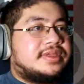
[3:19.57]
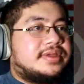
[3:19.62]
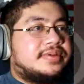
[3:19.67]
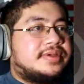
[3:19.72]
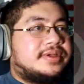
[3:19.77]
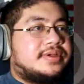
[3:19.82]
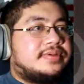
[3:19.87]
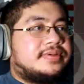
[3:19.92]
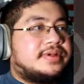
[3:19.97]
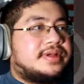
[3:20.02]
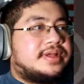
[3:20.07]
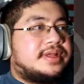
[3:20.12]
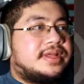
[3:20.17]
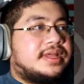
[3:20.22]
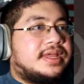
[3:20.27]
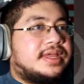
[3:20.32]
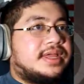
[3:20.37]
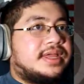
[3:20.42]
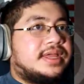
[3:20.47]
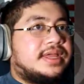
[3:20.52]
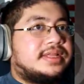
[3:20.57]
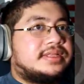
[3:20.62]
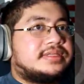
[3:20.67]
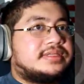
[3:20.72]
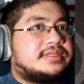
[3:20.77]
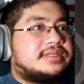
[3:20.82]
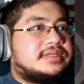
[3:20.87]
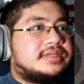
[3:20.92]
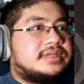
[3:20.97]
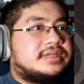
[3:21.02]
there we go. And,
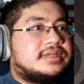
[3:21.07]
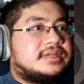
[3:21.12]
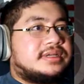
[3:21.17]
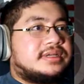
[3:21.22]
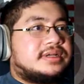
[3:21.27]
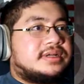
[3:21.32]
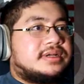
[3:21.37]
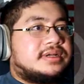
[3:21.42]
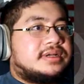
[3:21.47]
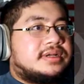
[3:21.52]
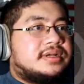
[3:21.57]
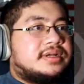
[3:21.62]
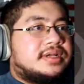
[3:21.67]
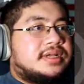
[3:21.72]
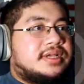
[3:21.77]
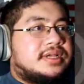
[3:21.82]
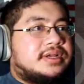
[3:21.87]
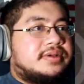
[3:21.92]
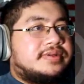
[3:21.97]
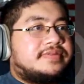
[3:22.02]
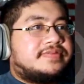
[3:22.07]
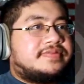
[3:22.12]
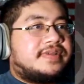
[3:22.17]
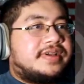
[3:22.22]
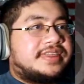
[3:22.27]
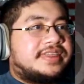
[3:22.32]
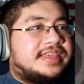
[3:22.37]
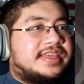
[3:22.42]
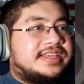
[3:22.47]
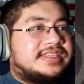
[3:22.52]
you know what?
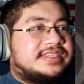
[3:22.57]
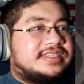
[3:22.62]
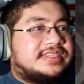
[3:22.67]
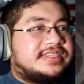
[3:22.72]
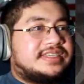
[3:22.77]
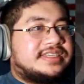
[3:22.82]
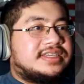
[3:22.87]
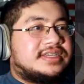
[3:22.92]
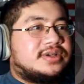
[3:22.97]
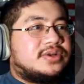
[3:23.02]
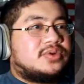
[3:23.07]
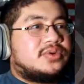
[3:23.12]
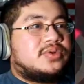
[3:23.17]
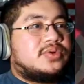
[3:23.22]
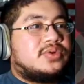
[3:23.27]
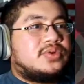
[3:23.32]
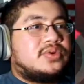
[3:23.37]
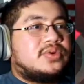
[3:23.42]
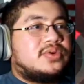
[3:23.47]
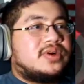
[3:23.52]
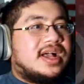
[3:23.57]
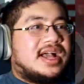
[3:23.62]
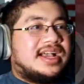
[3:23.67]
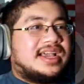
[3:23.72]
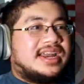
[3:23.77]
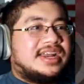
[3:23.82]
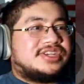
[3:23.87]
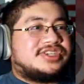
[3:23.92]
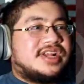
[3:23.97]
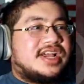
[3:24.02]
Fuck this. Ooh, I
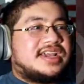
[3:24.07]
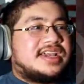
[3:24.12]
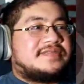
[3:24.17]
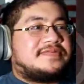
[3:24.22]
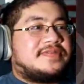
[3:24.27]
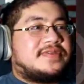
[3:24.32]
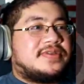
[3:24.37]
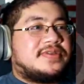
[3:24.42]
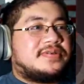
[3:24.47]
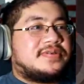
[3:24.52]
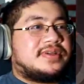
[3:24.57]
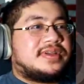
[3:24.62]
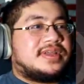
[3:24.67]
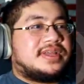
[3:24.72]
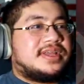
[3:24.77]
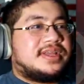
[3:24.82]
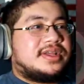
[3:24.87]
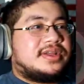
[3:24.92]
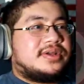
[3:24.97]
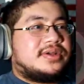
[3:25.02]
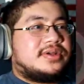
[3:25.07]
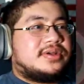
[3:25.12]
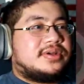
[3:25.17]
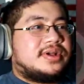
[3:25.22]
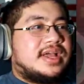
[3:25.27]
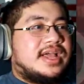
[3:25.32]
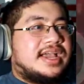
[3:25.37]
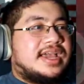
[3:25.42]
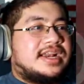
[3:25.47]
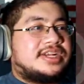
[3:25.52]
got a shotgun for you.
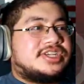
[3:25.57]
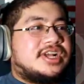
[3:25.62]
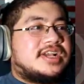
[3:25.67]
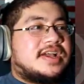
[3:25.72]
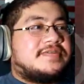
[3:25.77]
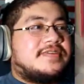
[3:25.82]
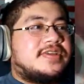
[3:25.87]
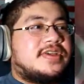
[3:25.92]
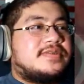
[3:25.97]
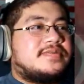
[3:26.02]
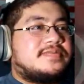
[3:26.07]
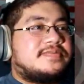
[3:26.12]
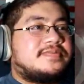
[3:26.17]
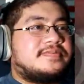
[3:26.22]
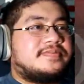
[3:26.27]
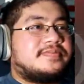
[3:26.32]
I got a shotgun for you.